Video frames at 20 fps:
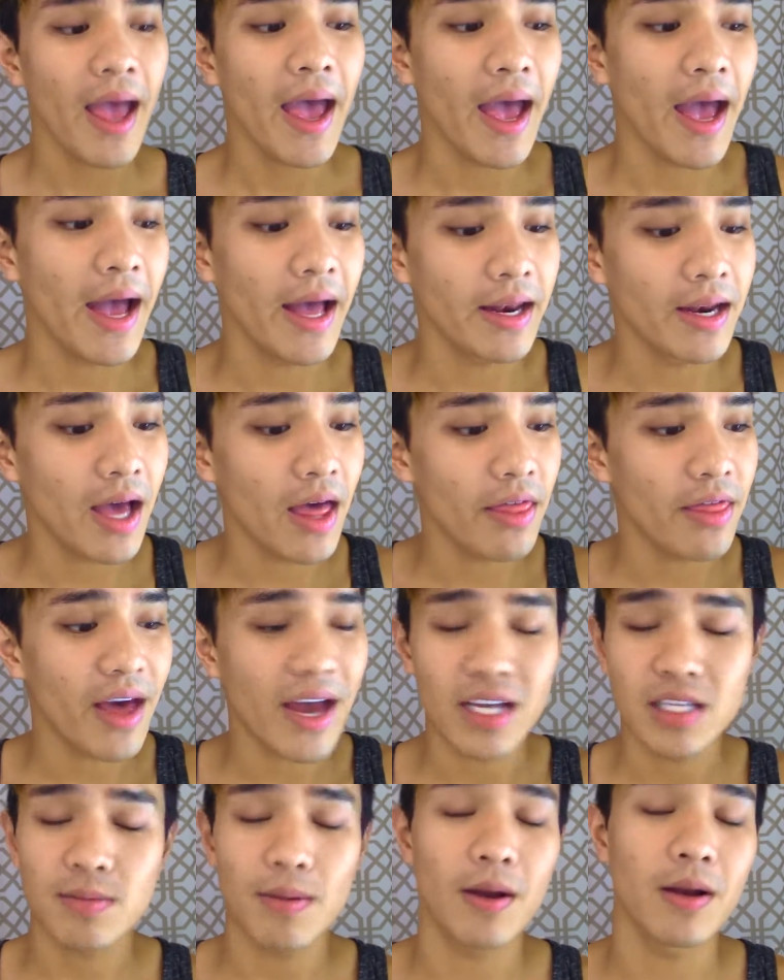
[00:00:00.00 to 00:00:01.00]
And that
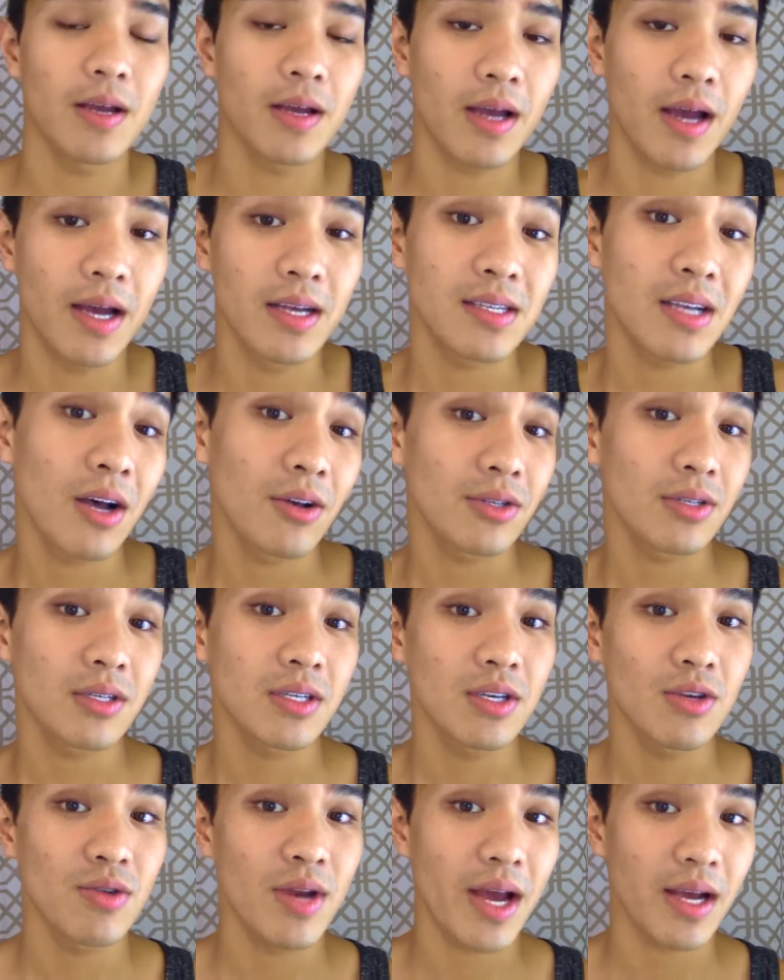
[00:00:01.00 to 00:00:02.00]
is about it, guys. I'll
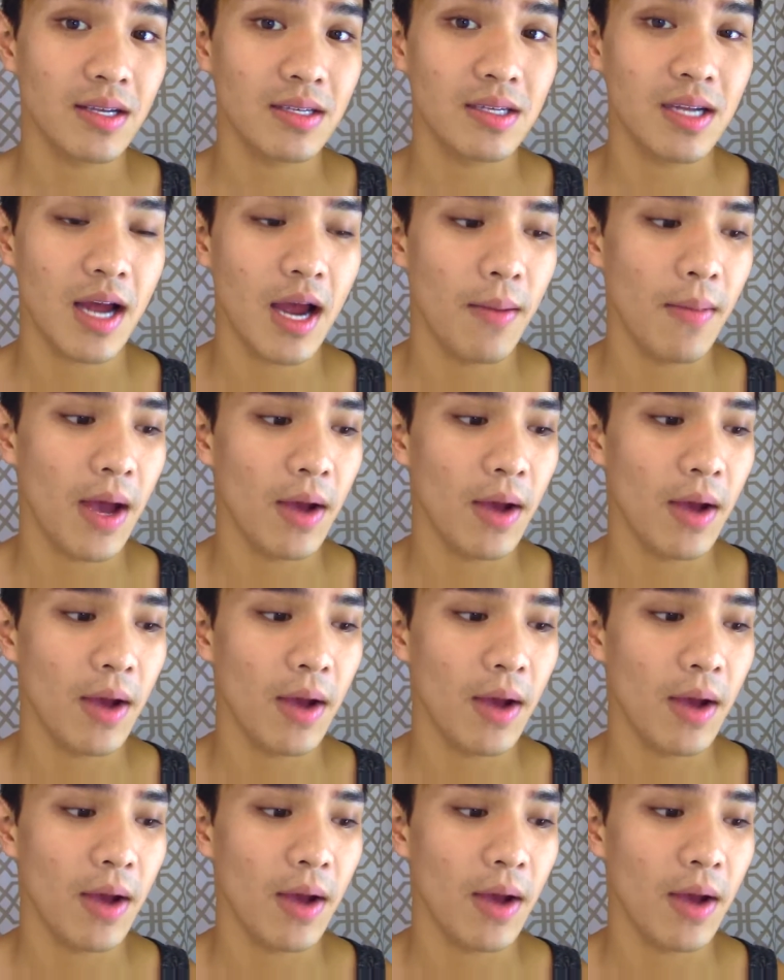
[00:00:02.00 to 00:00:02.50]
see you next time.